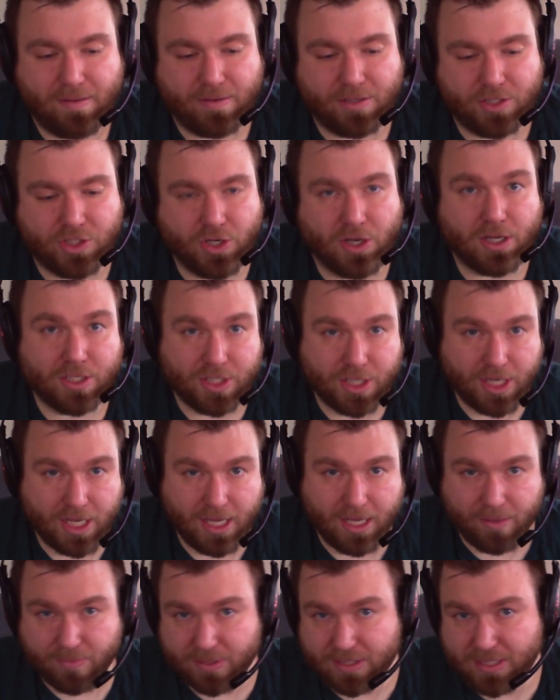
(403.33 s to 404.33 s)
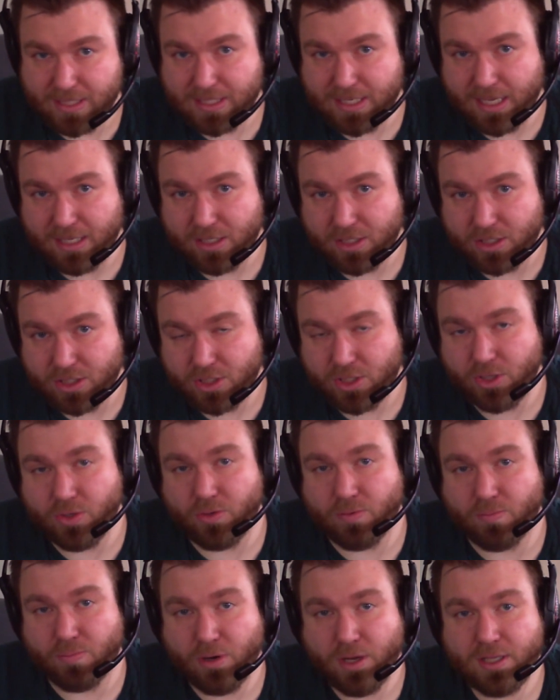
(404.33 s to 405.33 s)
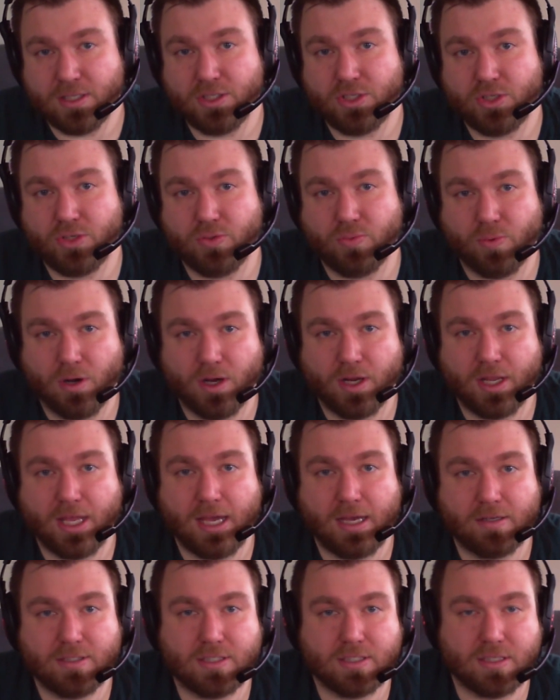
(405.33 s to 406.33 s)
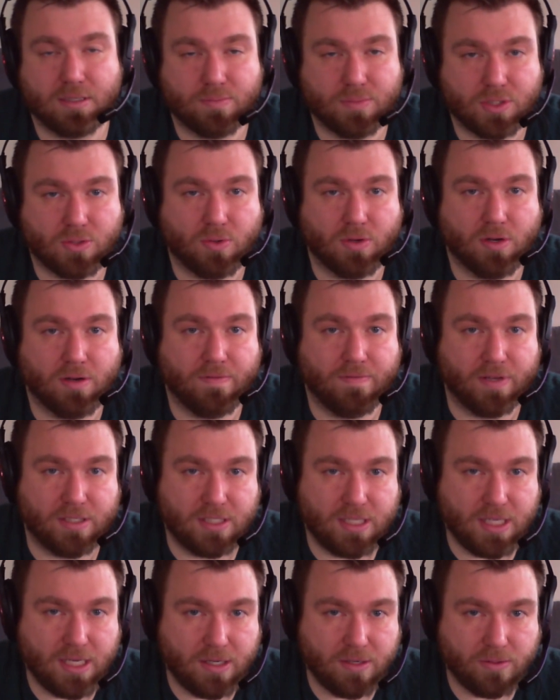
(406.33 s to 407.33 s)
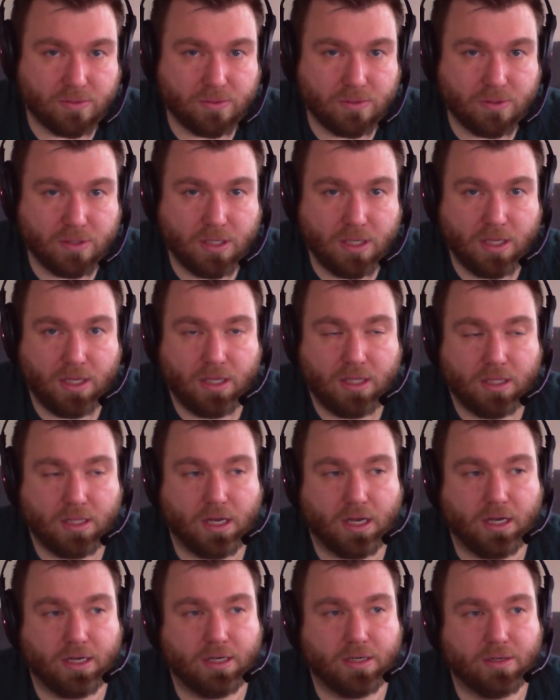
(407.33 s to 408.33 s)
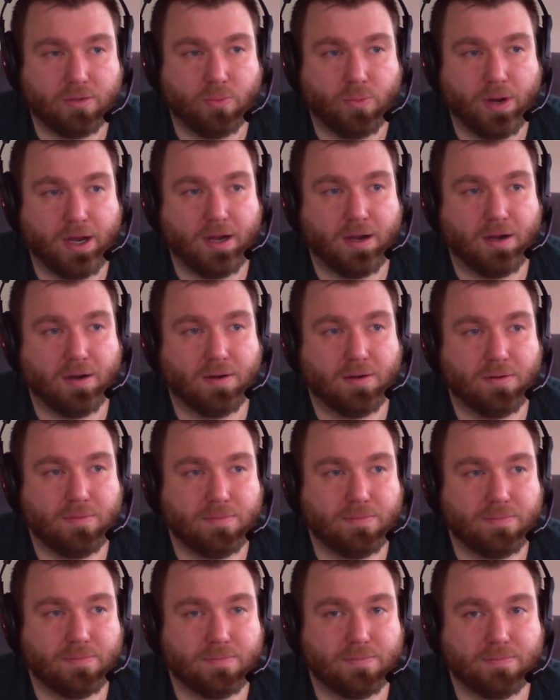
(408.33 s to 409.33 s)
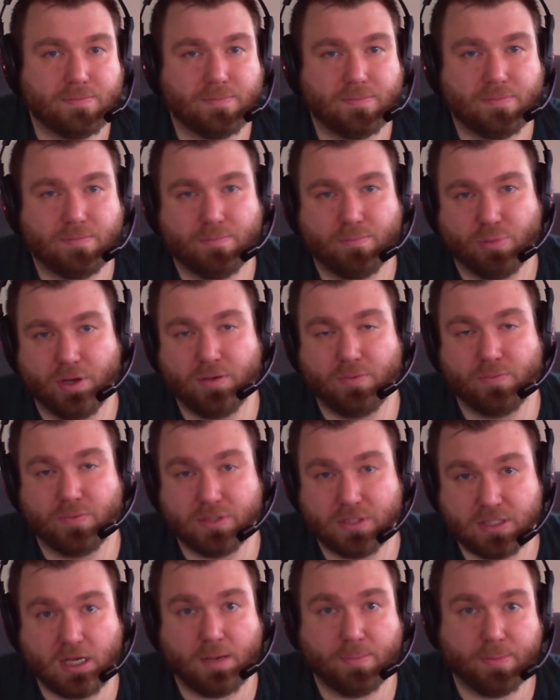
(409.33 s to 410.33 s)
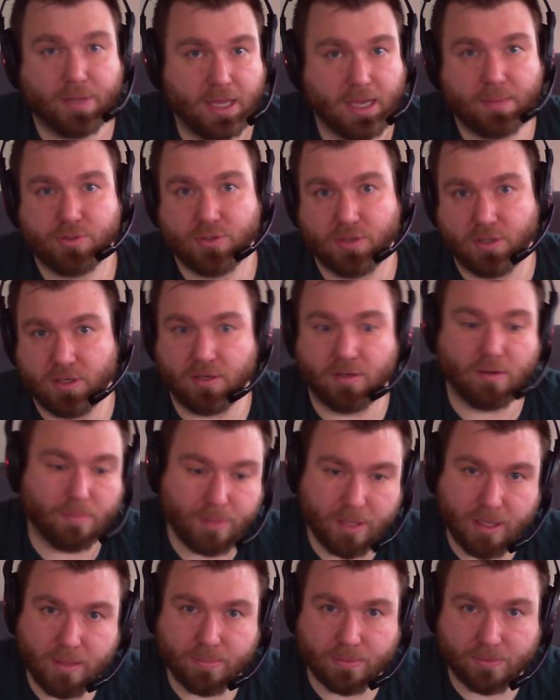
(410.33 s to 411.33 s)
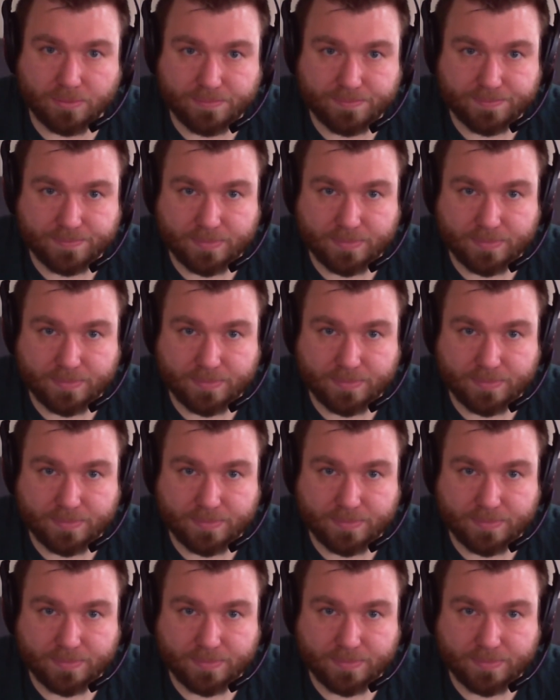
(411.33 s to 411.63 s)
John Jay was sent to Britain to work out some sort of a deal where Britain would stop capturing our people.